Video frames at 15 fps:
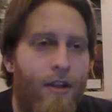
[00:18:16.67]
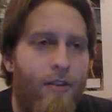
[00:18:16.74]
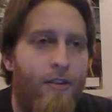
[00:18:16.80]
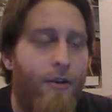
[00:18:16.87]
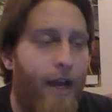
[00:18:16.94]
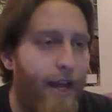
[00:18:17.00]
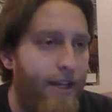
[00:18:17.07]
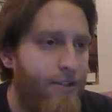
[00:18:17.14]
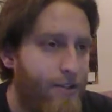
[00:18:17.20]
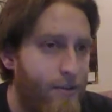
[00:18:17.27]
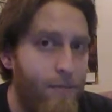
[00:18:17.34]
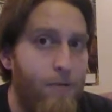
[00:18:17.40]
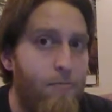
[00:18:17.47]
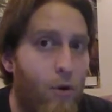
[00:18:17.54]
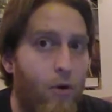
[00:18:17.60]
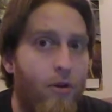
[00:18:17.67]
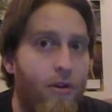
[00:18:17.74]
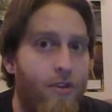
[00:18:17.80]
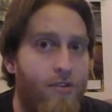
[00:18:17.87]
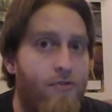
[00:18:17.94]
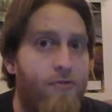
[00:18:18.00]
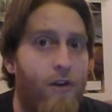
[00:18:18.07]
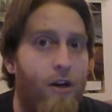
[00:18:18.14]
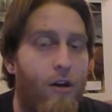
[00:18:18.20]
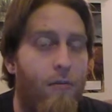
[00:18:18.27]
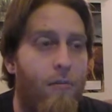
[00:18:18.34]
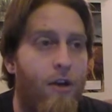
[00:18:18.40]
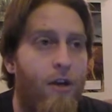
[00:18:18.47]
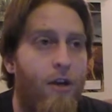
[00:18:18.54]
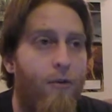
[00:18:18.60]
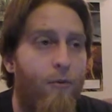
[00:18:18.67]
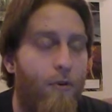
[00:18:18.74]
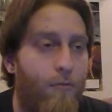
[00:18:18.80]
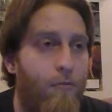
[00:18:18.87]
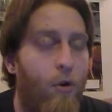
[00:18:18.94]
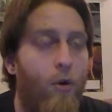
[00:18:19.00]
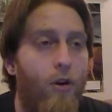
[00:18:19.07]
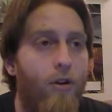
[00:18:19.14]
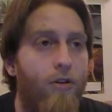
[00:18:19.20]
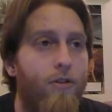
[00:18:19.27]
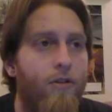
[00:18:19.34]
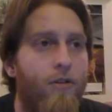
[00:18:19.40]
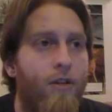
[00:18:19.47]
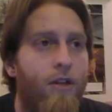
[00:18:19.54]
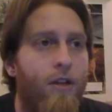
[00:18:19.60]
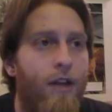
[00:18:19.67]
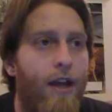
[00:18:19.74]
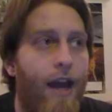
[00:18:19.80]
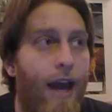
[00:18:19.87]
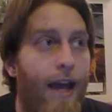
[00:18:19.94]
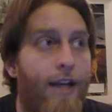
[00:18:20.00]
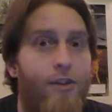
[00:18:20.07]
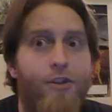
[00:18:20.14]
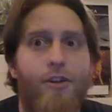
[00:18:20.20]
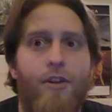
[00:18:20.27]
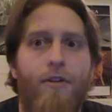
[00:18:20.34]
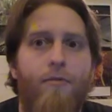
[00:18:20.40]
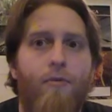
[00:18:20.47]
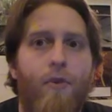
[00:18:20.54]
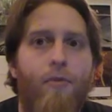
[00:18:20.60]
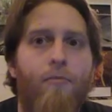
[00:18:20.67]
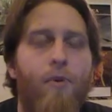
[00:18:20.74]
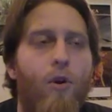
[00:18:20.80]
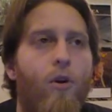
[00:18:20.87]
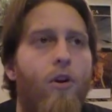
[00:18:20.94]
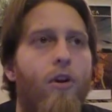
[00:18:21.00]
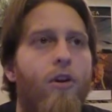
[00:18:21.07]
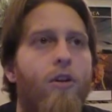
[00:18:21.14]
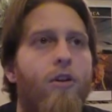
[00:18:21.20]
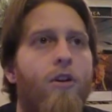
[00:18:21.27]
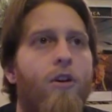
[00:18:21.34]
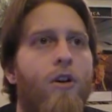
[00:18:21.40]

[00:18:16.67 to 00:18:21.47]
There has to be more to this film, with more action, with more